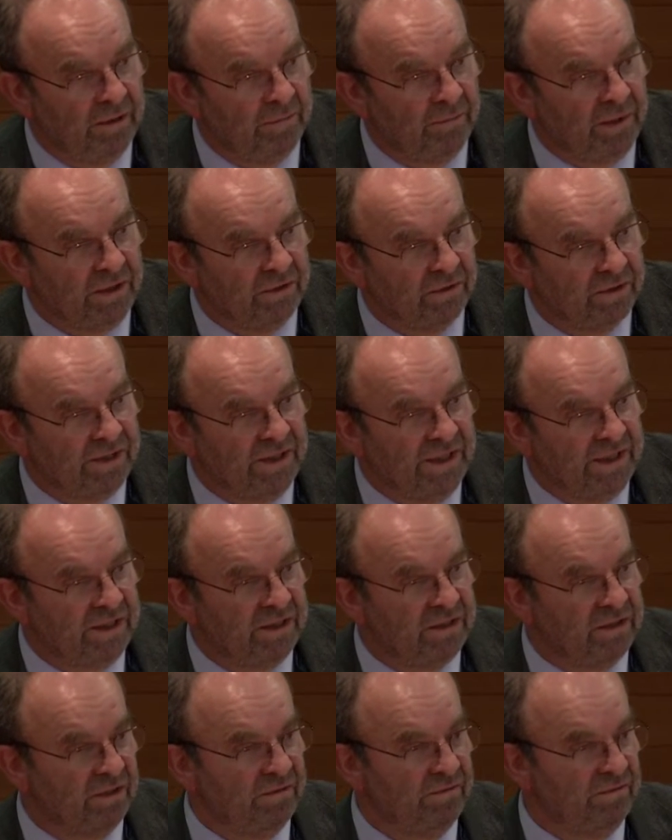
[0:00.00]
Because this
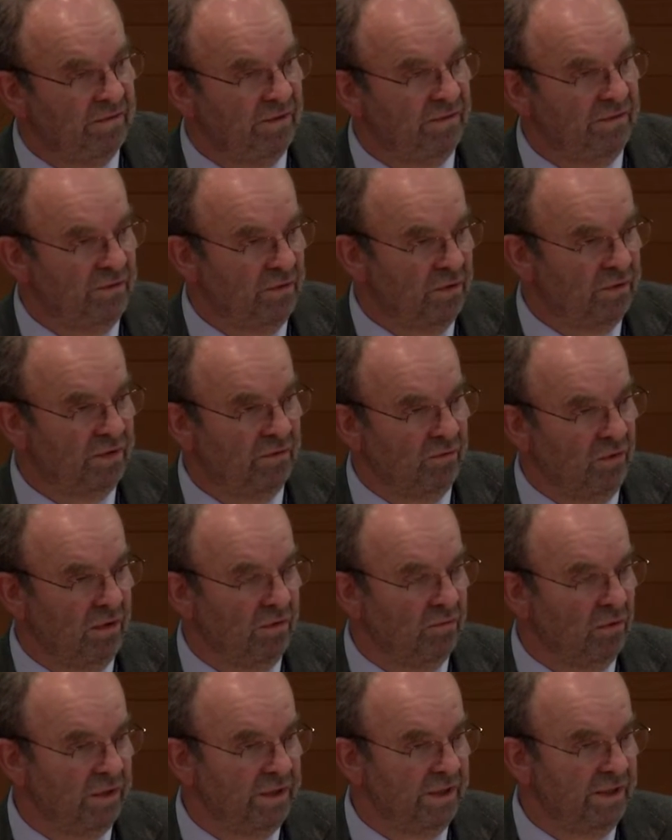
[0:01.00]
is, first of all,
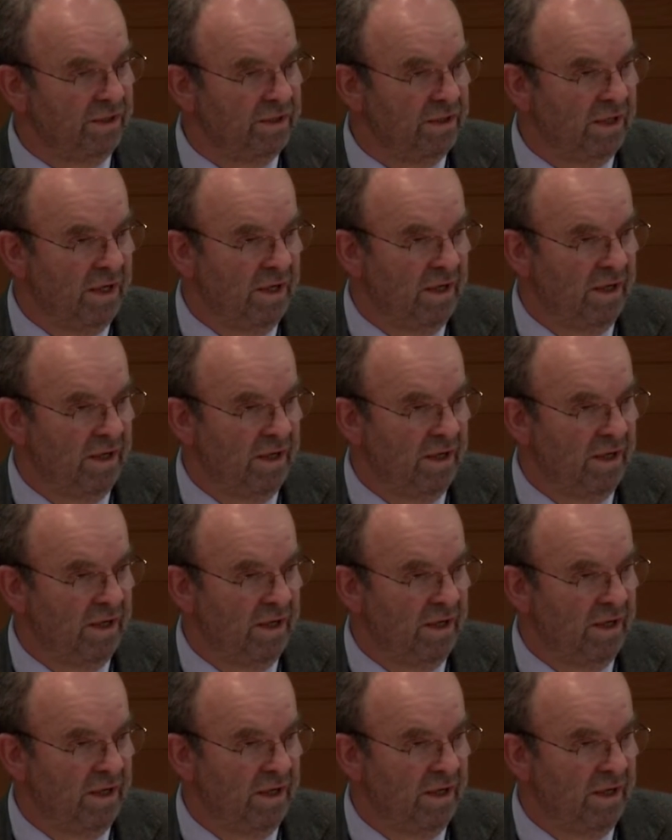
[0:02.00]
what is,